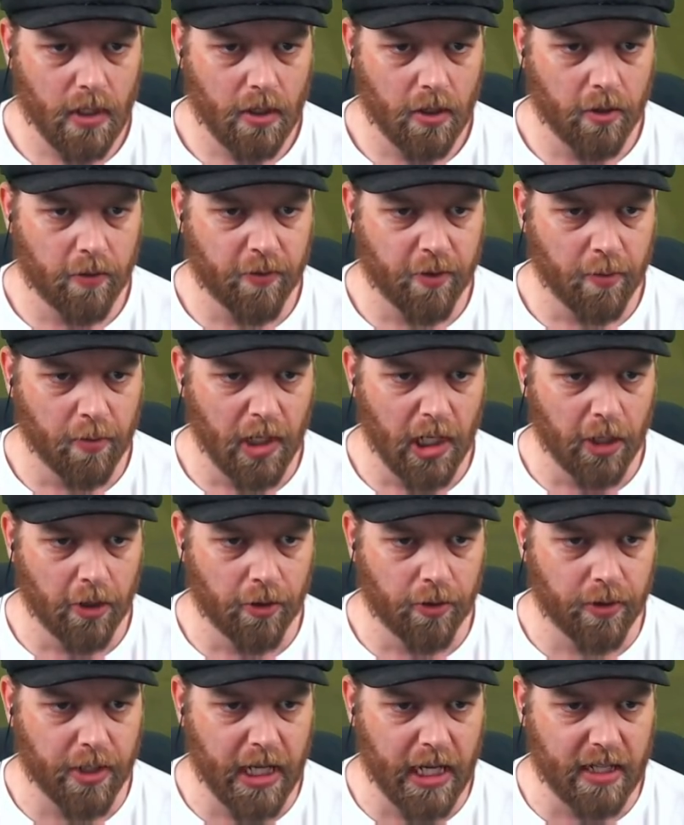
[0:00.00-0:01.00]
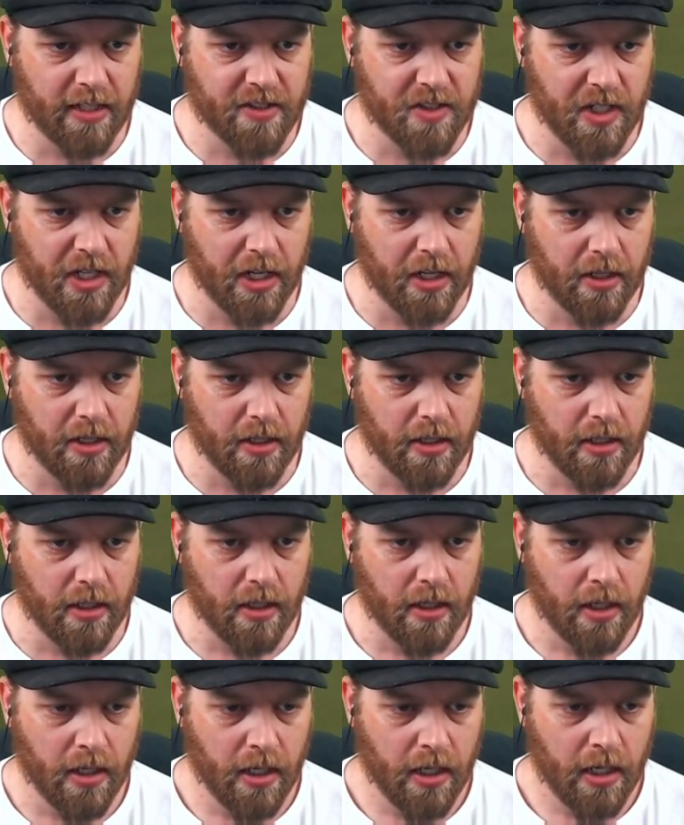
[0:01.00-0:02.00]
Good from Lowe, gets in.
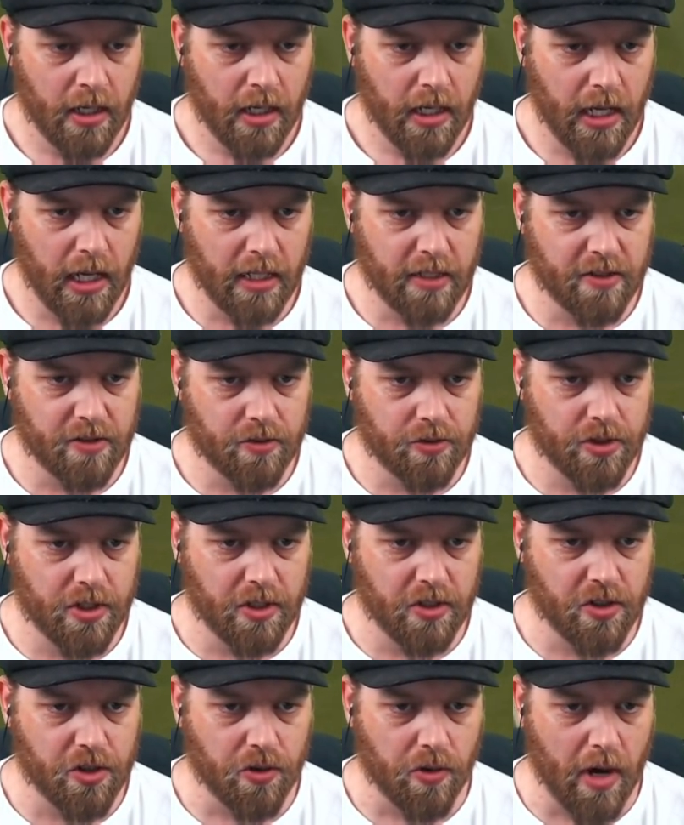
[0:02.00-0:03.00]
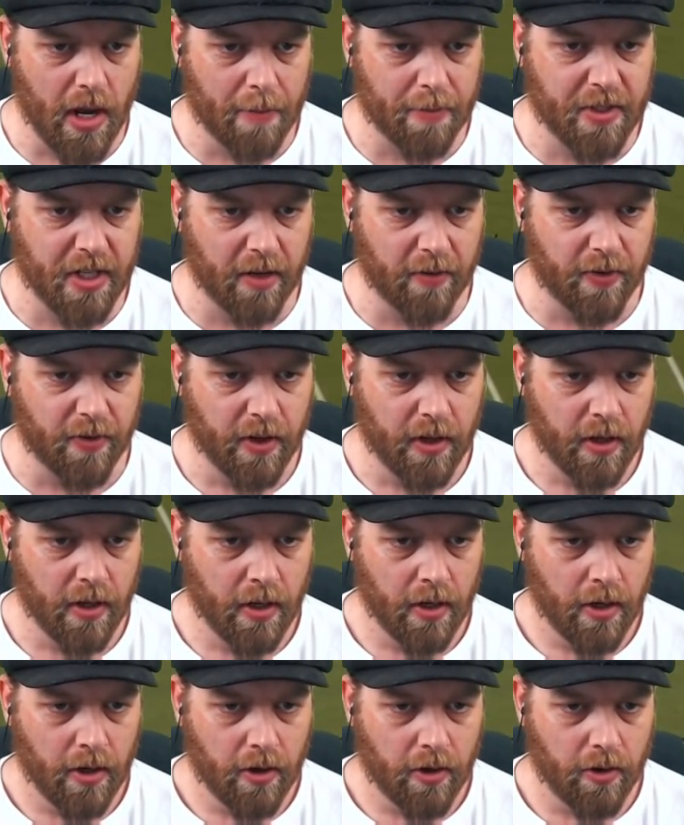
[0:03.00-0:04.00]
Gets disruptive.
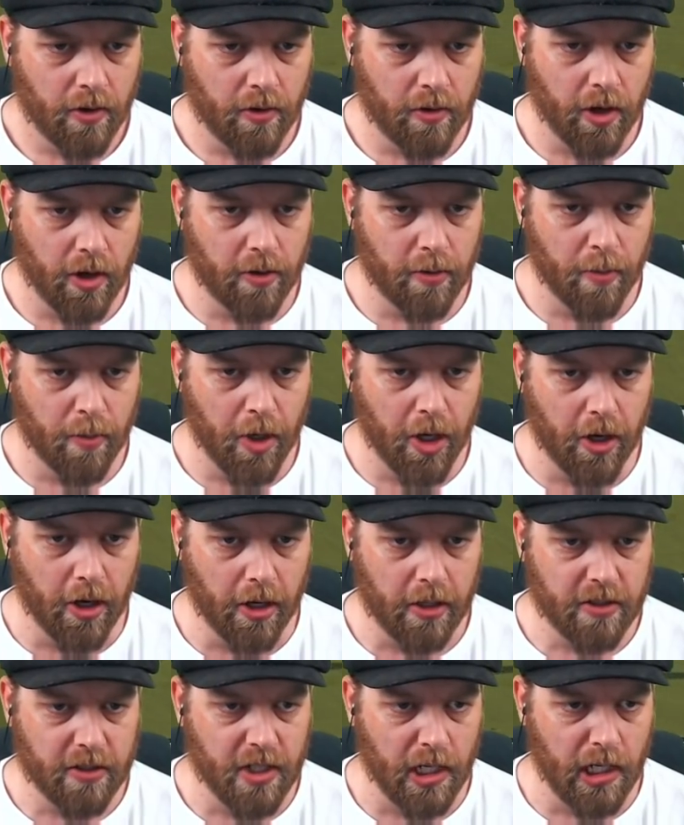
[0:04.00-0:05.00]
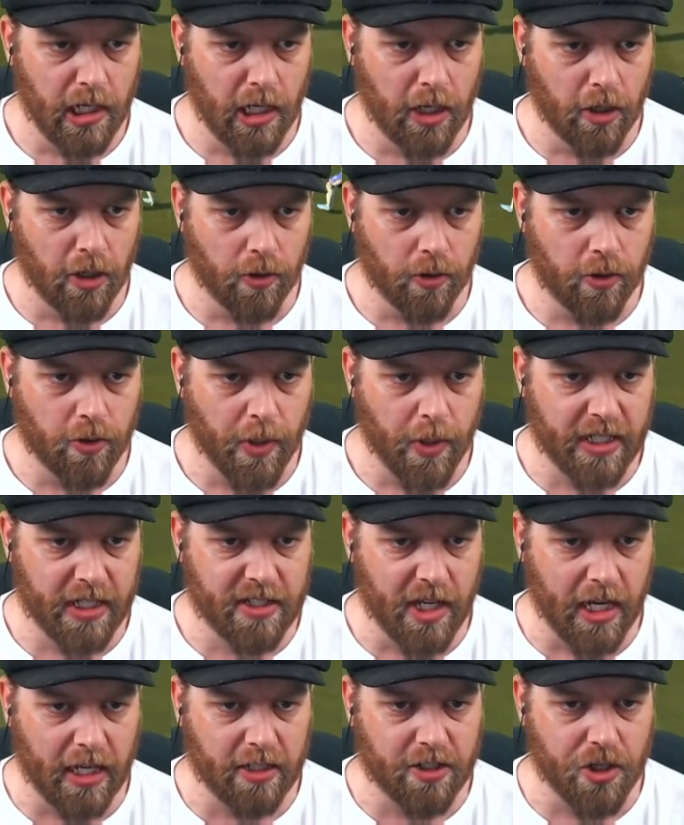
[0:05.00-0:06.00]
Rottenberg to Lowe. Quick
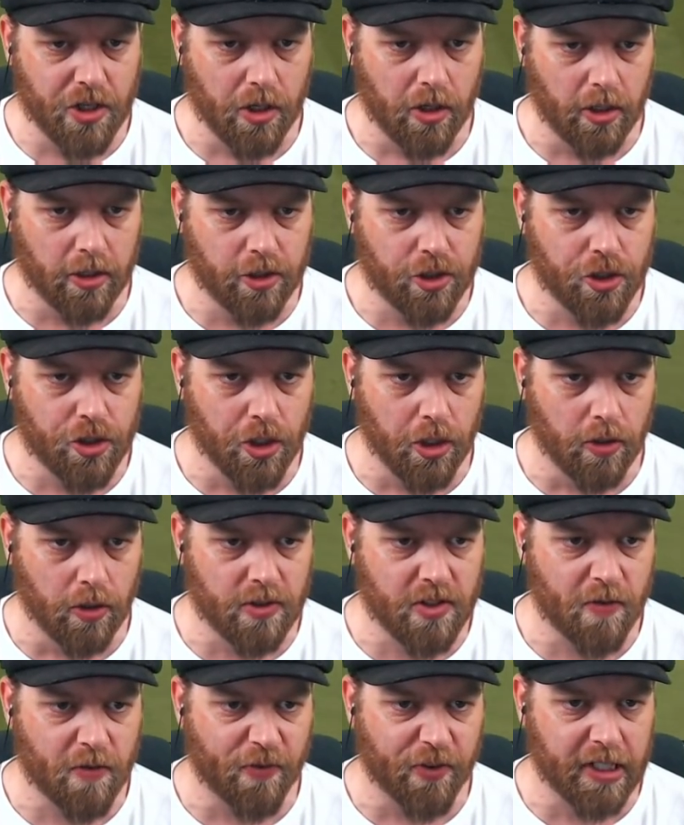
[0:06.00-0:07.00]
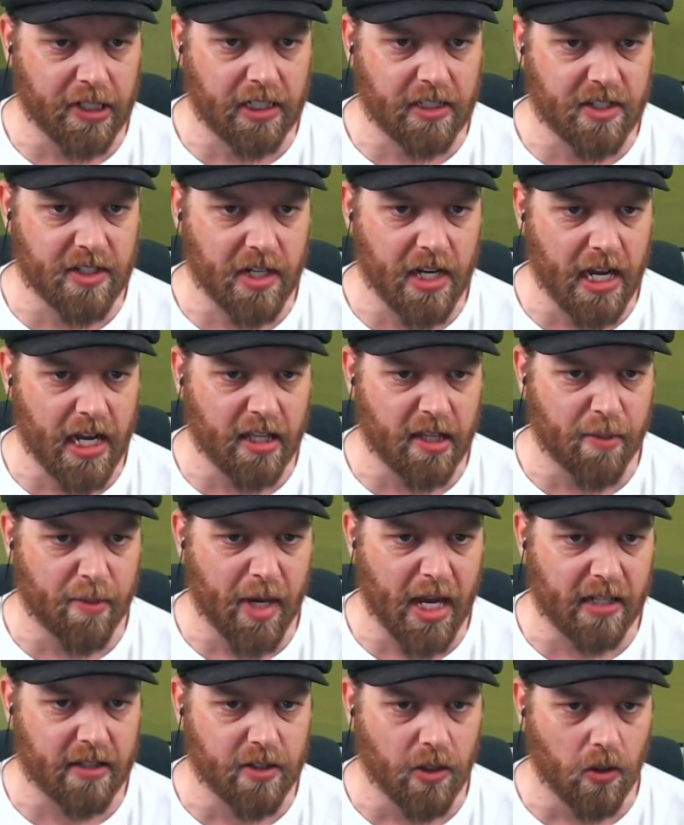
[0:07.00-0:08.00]
touch on. Schultz feeds it out the
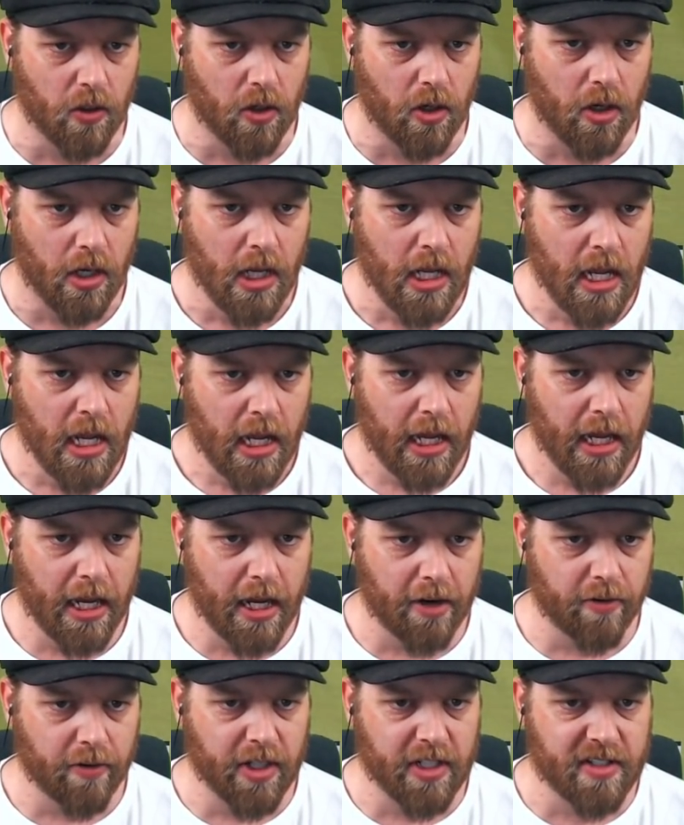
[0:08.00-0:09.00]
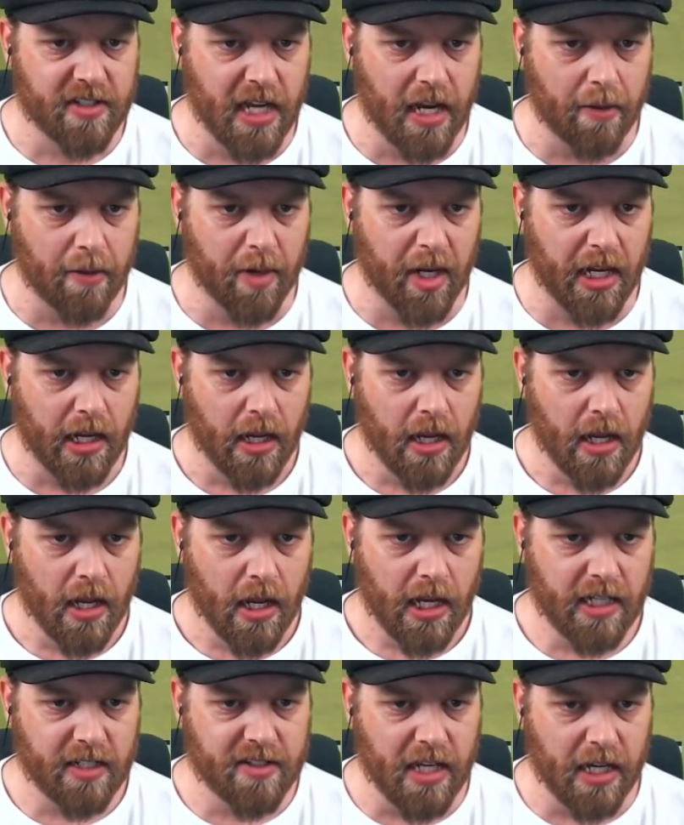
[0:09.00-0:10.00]
back door. Here is Demi.
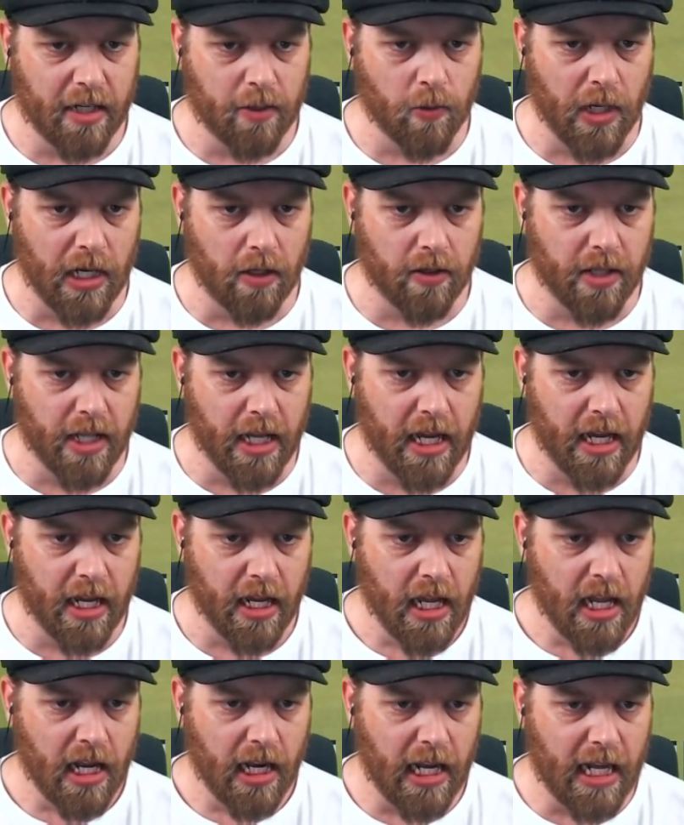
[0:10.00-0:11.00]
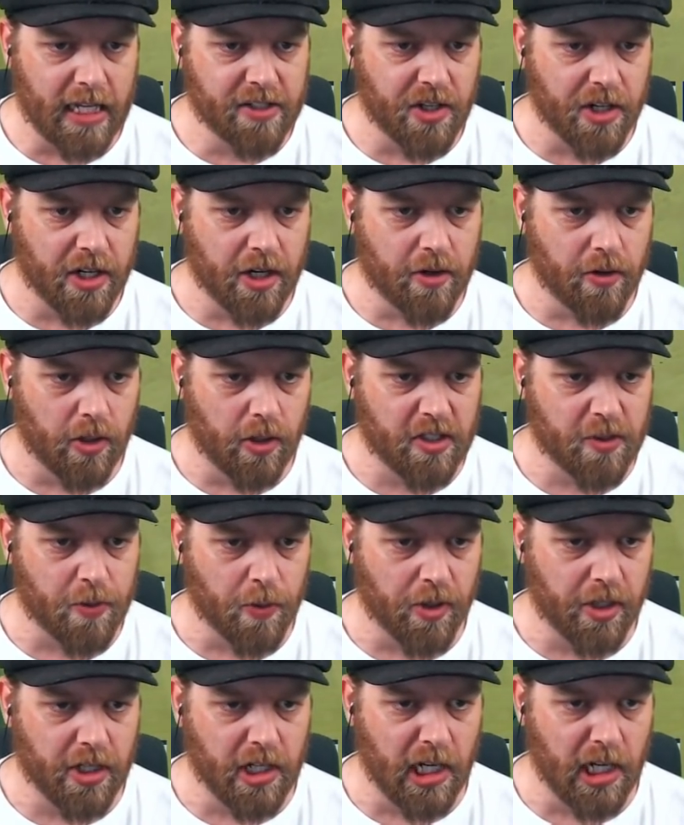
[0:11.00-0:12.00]
He's done well there. Lays it across.
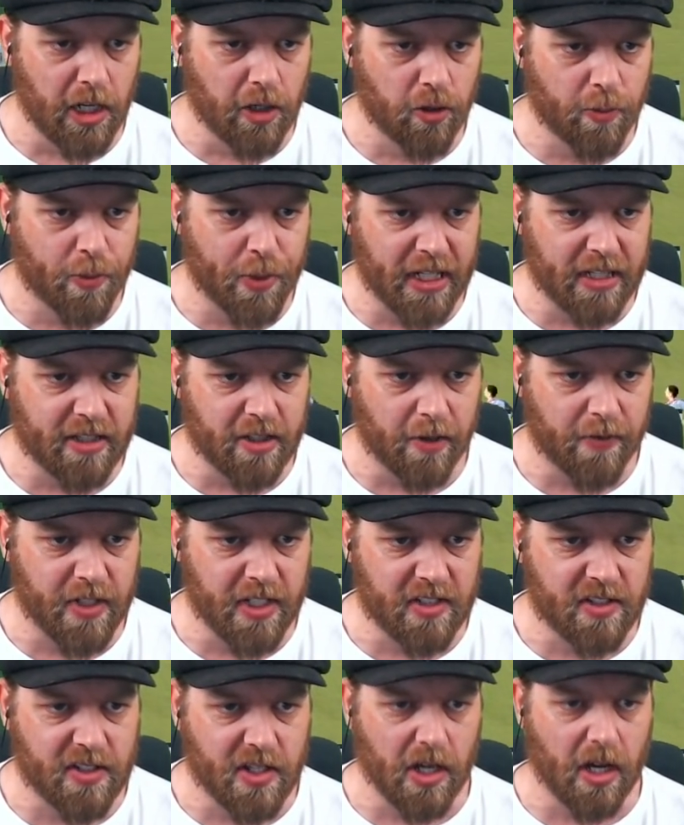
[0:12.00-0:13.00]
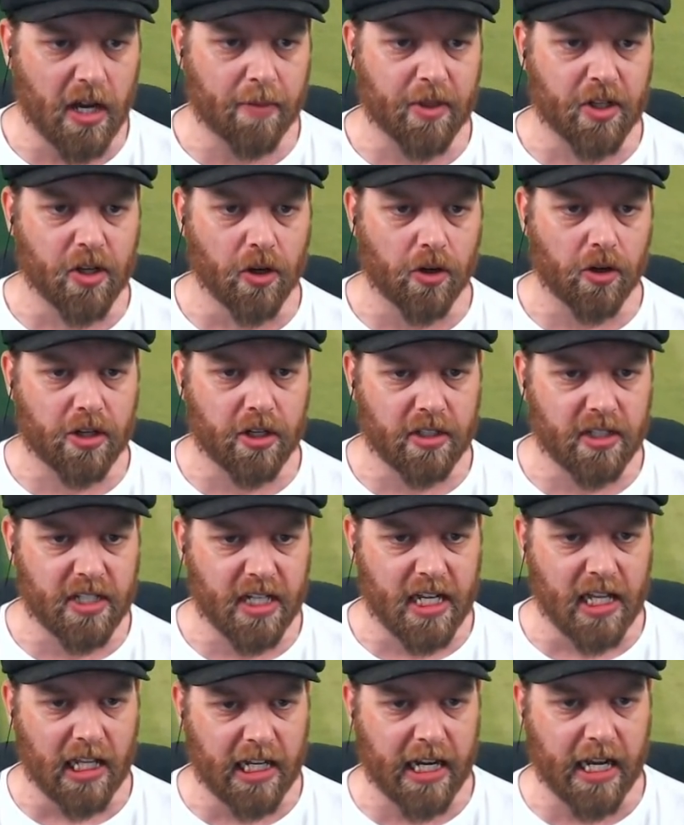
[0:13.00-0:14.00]
Wanted Lowe. Picked off this time. Gherkin
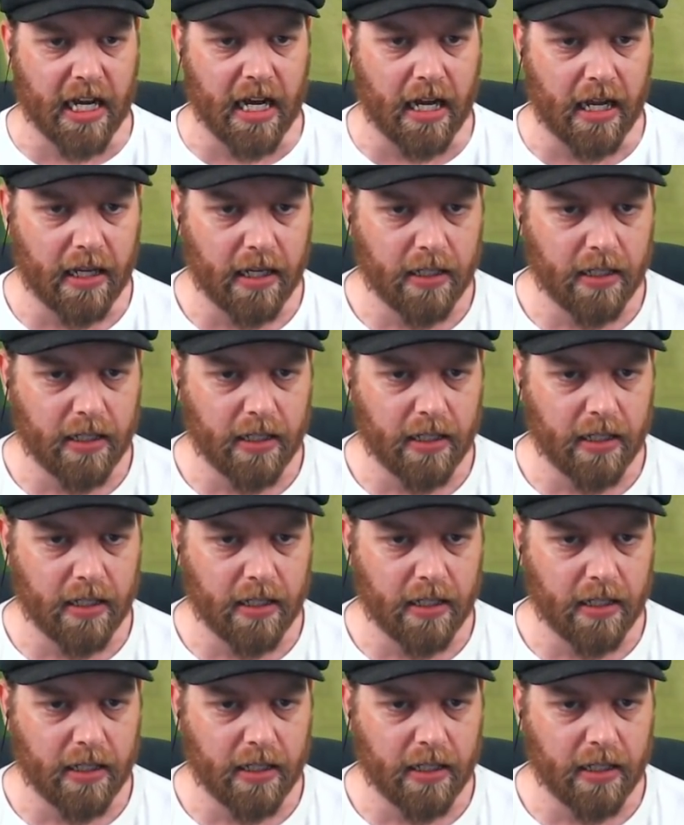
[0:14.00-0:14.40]
to clear.